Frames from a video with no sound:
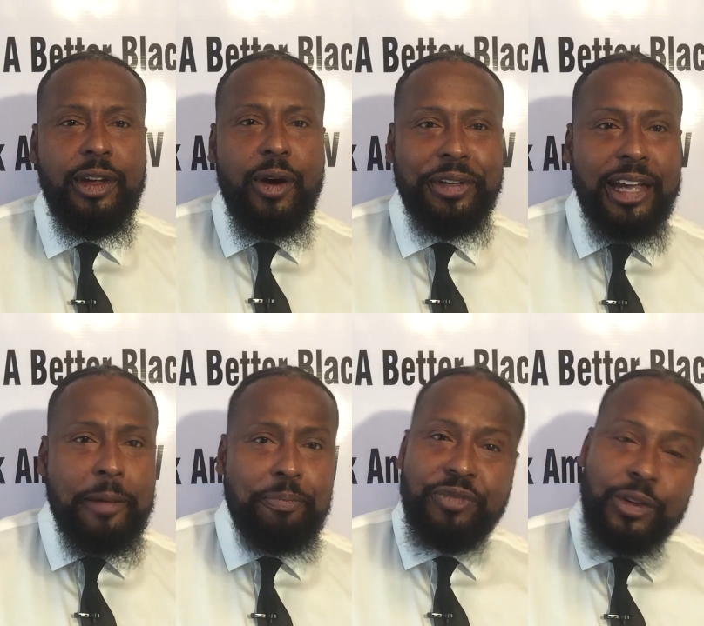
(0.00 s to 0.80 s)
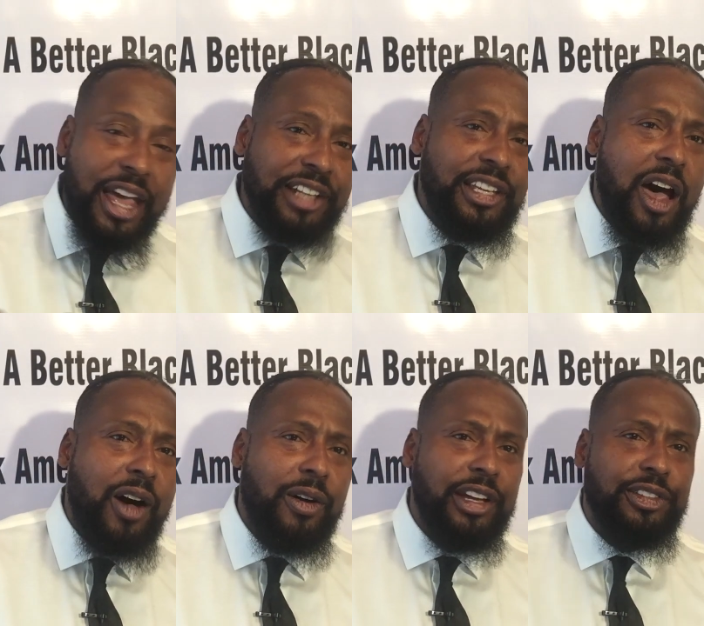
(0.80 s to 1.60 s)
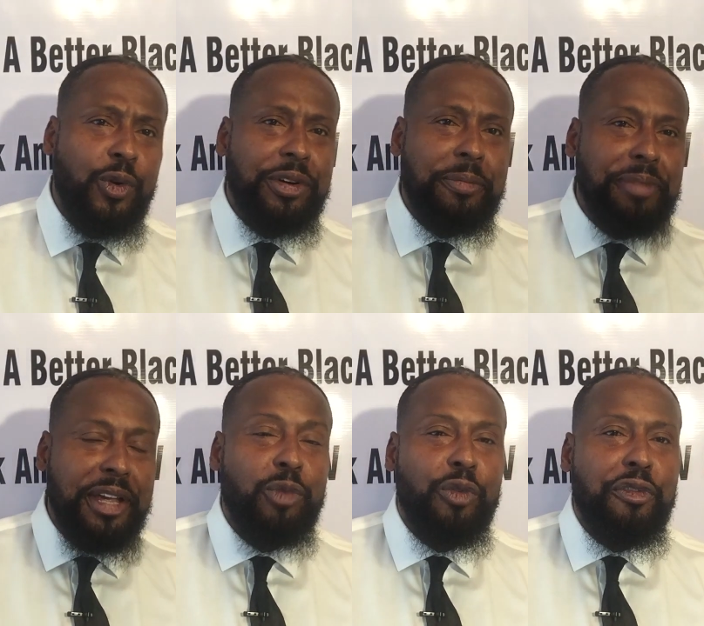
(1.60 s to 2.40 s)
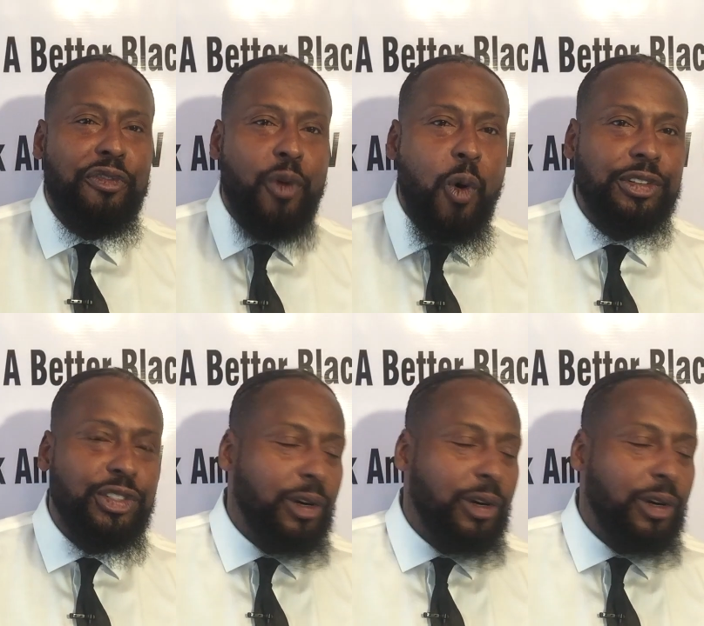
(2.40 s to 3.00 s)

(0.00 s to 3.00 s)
Okay, so that's how it's going to be moving forward.